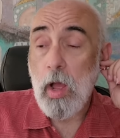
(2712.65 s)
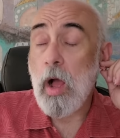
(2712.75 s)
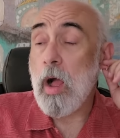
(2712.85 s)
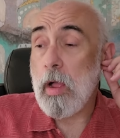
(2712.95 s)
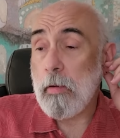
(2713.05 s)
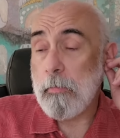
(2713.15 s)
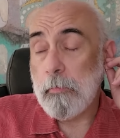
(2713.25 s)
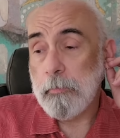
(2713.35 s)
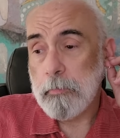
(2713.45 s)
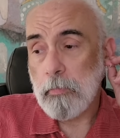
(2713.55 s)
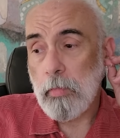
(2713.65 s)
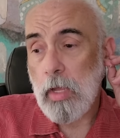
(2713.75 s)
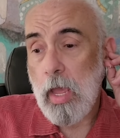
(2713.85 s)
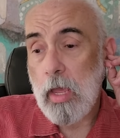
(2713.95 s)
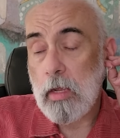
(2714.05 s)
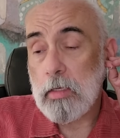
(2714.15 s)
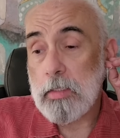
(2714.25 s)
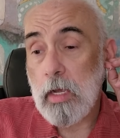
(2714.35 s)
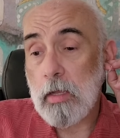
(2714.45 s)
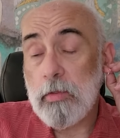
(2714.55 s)
Um,
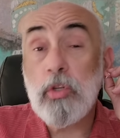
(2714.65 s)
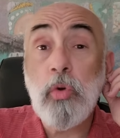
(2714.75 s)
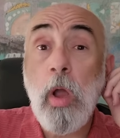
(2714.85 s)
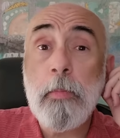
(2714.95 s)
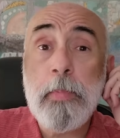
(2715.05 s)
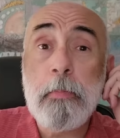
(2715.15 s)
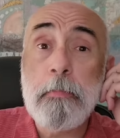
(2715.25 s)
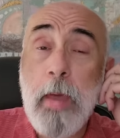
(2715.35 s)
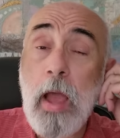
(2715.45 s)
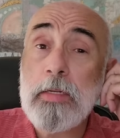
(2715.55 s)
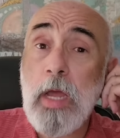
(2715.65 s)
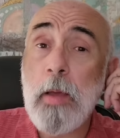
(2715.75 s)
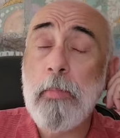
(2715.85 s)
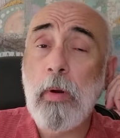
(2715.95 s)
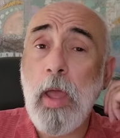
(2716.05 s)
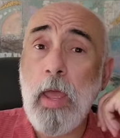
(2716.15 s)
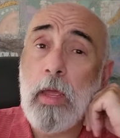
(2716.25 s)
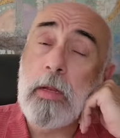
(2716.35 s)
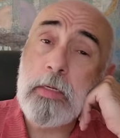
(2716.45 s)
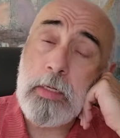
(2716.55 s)
and uh, the truck backed up
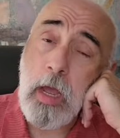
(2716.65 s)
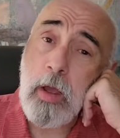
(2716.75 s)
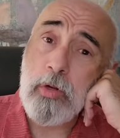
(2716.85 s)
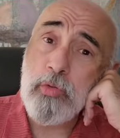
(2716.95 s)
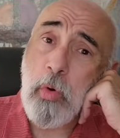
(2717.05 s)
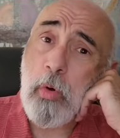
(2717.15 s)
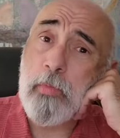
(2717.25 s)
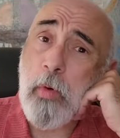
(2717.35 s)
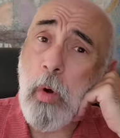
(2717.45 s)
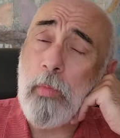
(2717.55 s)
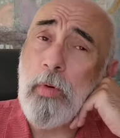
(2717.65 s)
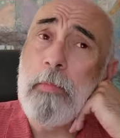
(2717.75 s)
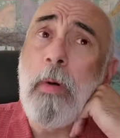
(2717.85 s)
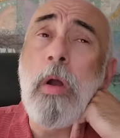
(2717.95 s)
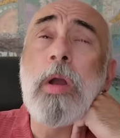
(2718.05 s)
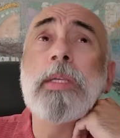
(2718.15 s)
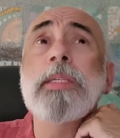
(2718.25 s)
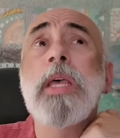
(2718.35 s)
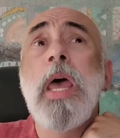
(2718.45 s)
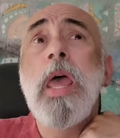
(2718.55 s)
and uh, drove over
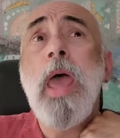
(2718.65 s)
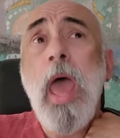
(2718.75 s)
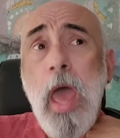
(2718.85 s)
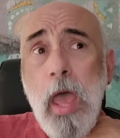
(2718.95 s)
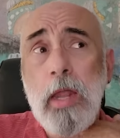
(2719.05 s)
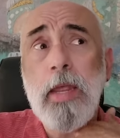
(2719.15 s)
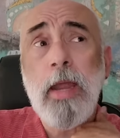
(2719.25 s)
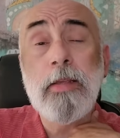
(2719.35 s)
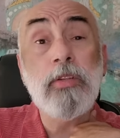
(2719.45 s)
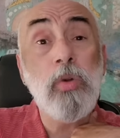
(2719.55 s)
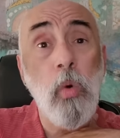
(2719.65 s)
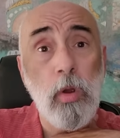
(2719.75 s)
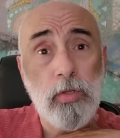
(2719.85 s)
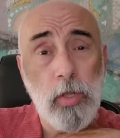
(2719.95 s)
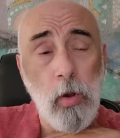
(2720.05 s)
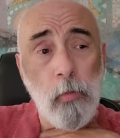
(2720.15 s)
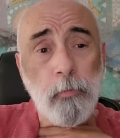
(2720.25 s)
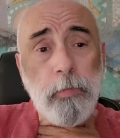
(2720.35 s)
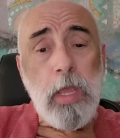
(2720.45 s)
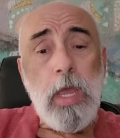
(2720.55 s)
Mark's head and his torso.